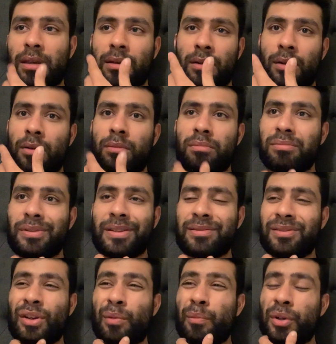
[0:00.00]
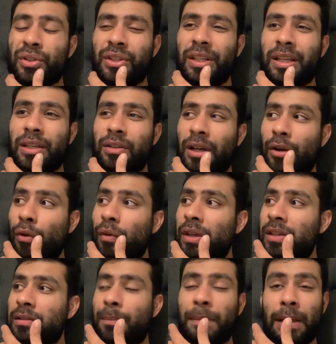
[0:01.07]
There's not much he can. I don't think
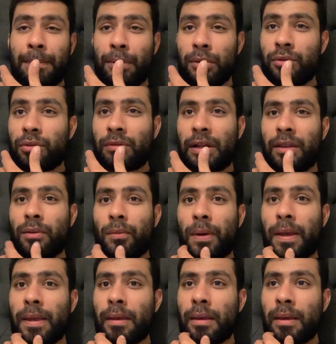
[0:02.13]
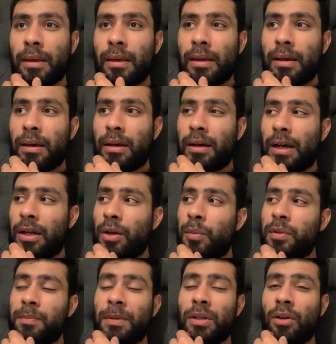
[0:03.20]
he's a big puncher at the weight. I know
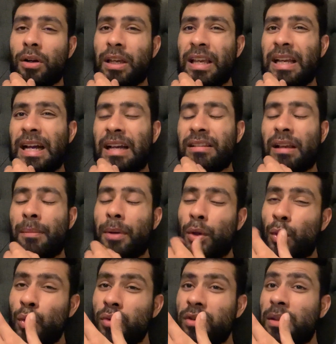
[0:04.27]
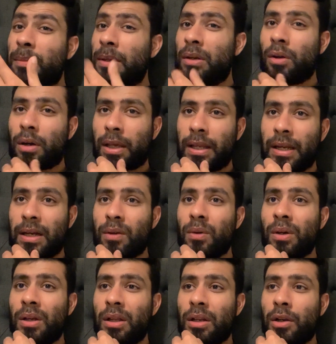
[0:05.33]
he's been knocking guys out, but who's he been knocking out?
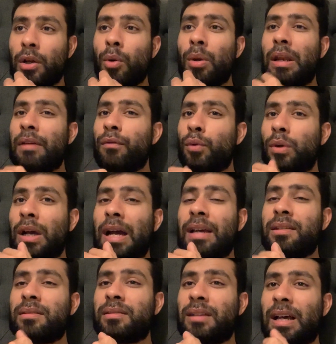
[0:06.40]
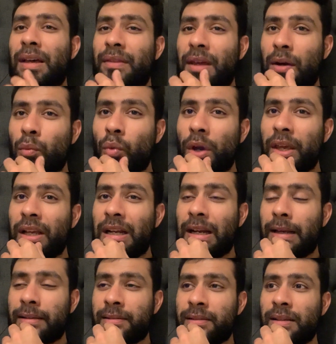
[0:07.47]
Lower level guys at that weight
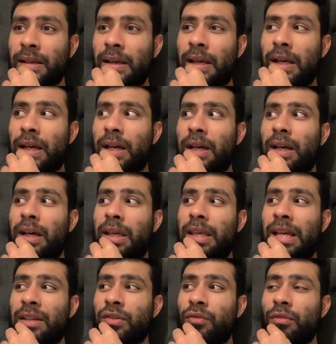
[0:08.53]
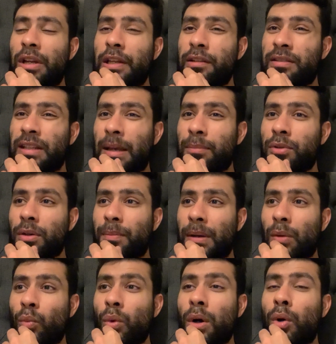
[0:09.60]
class. He hasn't really stepped up
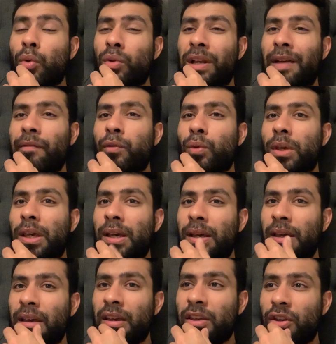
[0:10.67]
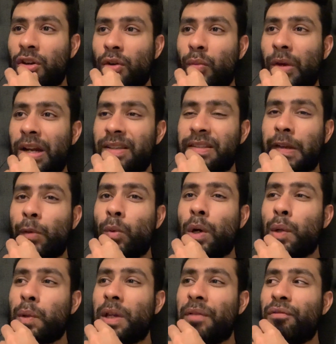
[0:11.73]
at world level yet. When I say
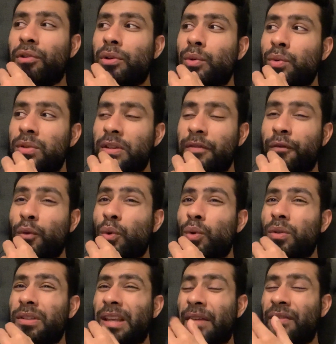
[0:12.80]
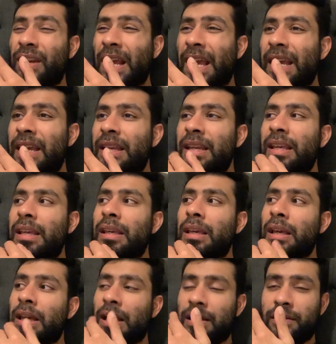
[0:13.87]
world level, who's he fought? Devin Haney?
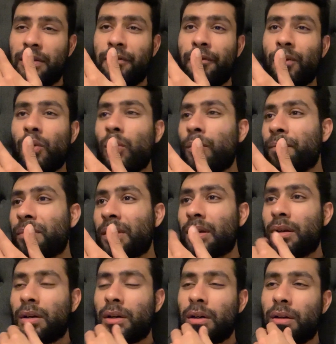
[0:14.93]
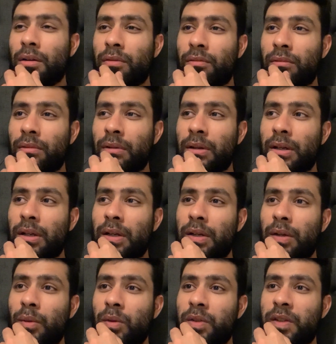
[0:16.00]
Has he fought?
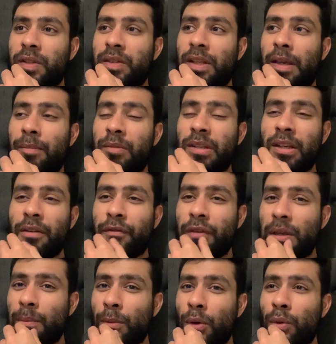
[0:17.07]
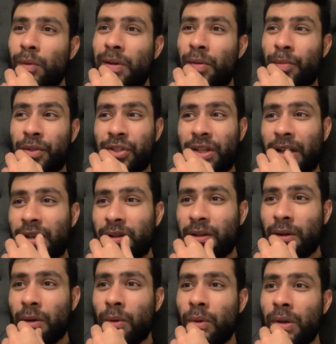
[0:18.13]
What's his name? Tiafimo,
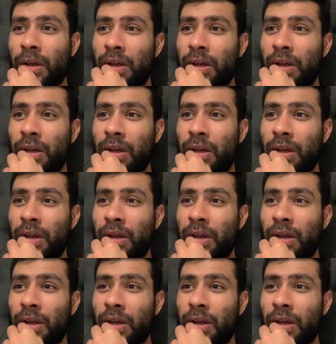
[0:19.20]
Lomachenko,